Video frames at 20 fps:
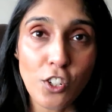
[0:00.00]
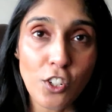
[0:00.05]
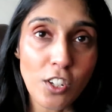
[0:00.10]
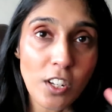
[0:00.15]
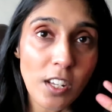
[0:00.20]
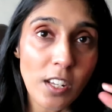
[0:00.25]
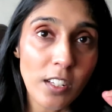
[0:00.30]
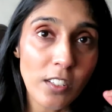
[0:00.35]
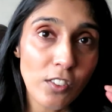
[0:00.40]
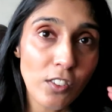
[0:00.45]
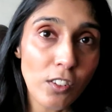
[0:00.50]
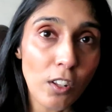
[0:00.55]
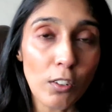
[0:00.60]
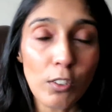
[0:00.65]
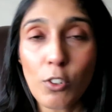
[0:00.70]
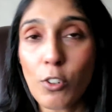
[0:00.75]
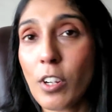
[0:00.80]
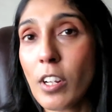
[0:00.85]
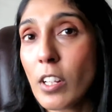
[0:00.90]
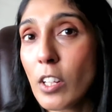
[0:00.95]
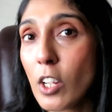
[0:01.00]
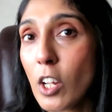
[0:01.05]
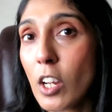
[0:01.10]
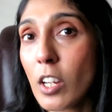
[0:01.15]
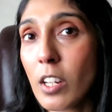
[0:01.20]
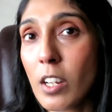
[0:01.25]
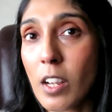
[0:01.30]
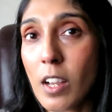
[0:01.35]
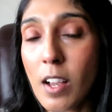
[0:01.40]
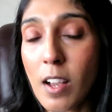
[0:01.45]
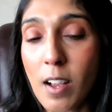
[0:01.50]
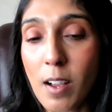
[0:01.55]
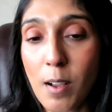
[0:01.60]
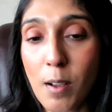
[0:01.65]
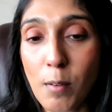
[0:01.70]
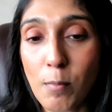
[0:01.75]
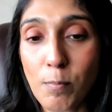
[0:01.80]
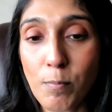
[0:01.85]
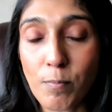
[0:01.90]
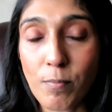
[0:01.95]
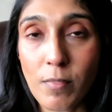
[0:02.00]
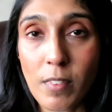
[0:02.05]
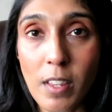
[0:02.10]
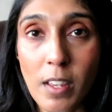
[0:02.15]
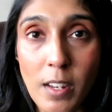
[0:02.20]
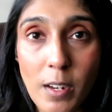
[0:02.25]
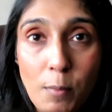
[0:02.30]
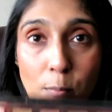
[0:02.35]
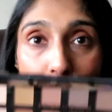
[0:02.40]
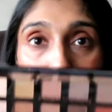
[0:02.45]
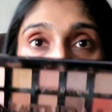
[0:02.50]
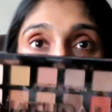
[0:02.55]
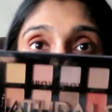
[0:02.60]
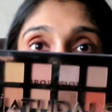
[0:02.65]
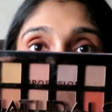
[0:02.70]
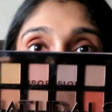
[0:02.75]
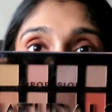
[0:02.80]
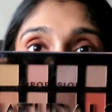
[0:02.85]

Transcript: chic, sultry look, and I'm gonna